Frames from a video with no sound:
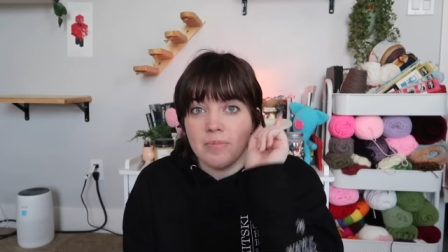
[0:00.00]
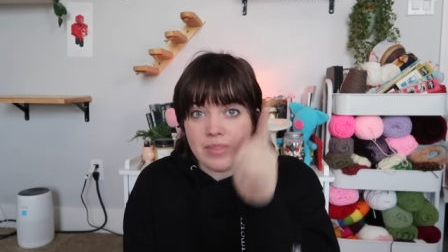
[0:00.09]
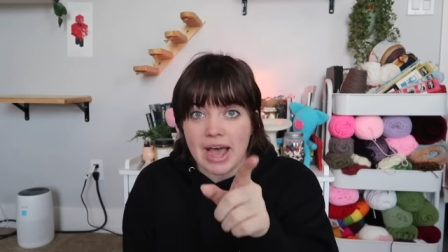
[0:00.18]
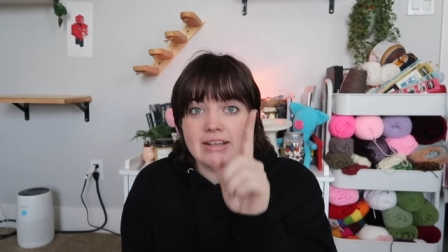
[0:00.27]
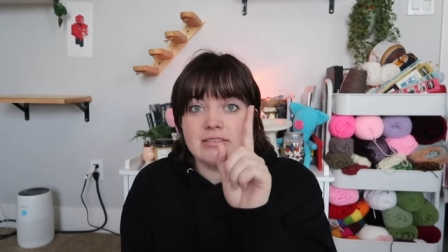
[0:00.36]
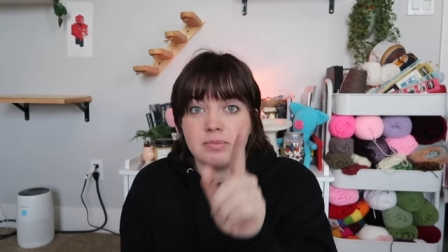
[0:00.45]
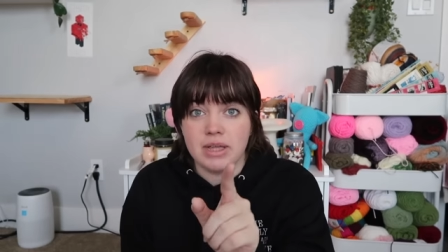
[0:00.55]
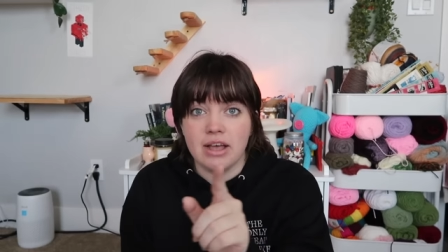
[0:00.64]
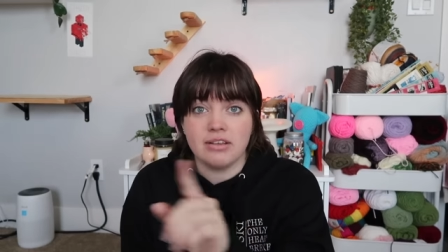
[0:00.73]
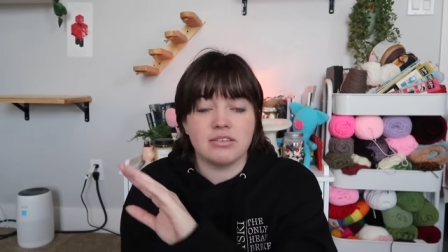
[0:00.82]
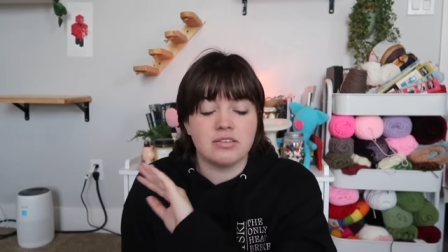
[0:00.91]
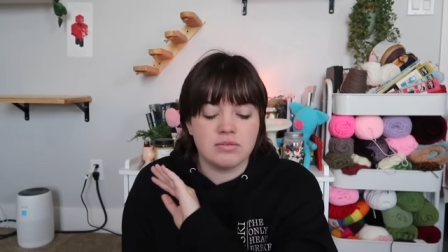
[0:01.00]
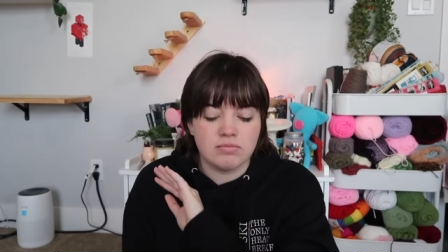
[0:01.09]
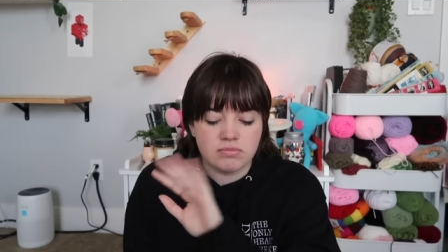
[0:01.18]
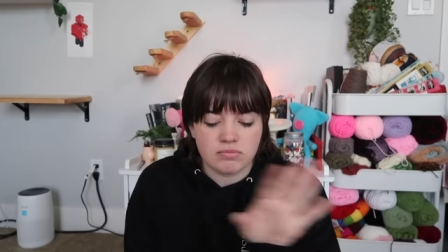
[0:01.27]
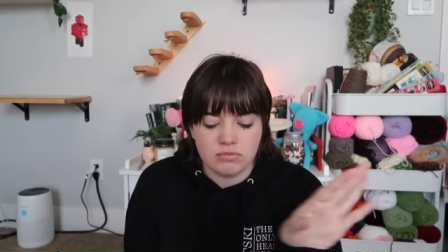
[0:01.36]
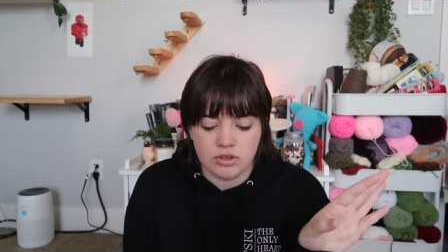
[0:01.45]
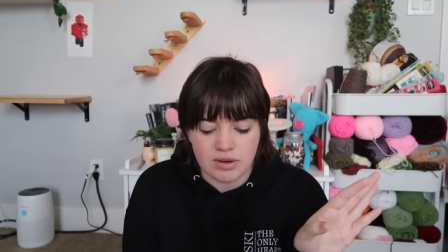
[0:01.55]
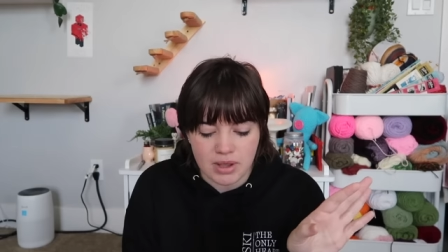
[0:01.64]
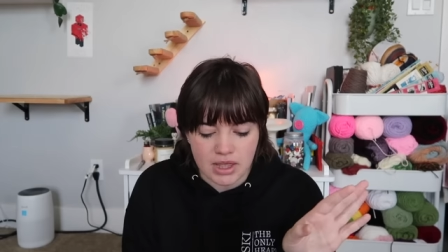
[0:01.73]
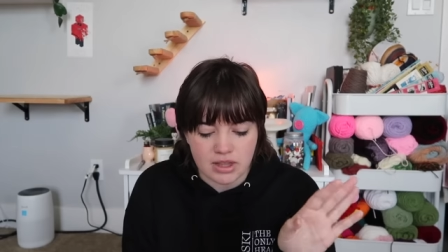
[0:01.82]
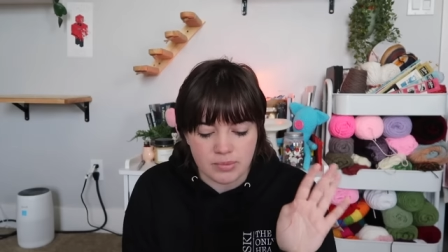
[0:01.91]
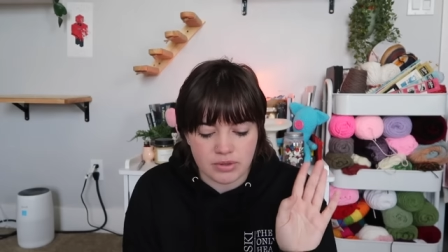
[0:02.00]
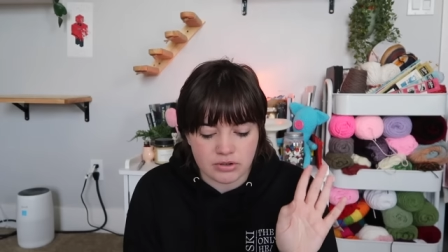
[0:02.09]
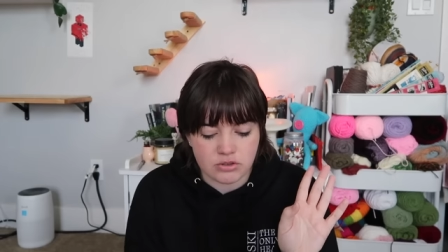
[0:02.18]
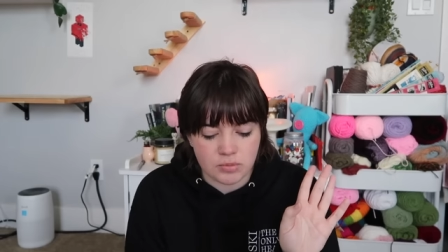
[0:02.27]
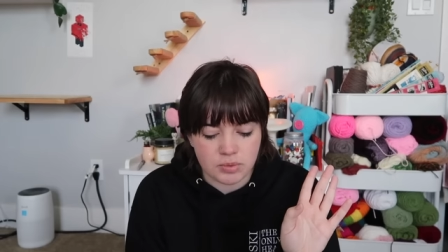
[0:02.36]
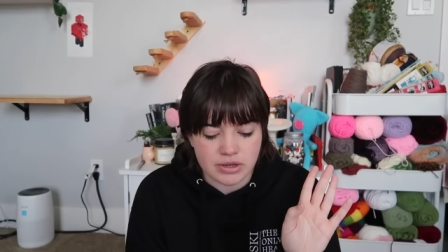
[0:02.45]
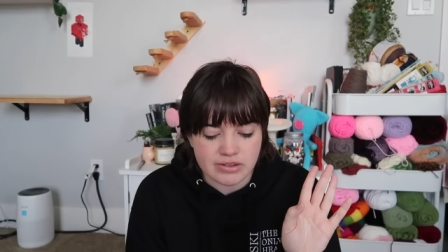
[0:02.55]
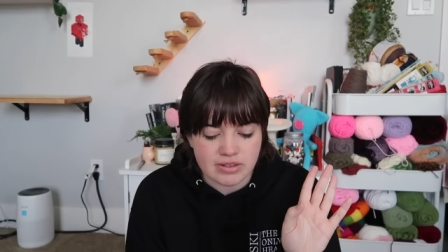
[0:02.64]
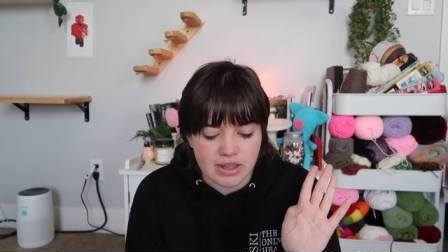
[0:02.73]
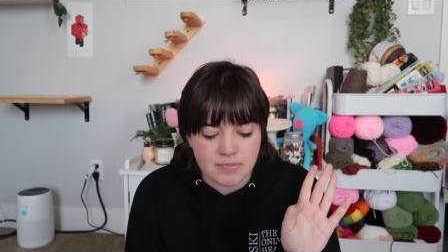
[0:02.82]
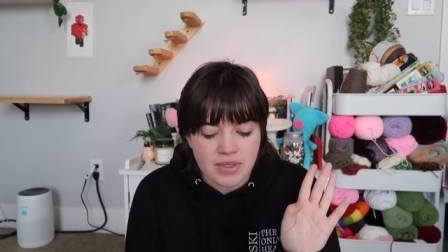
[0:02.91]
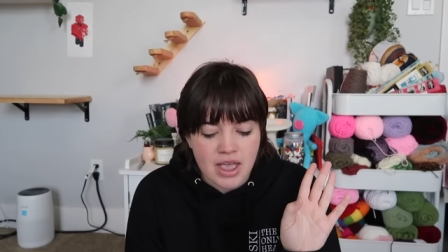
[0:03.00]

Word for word: That is B S. You can make them. They're super easy.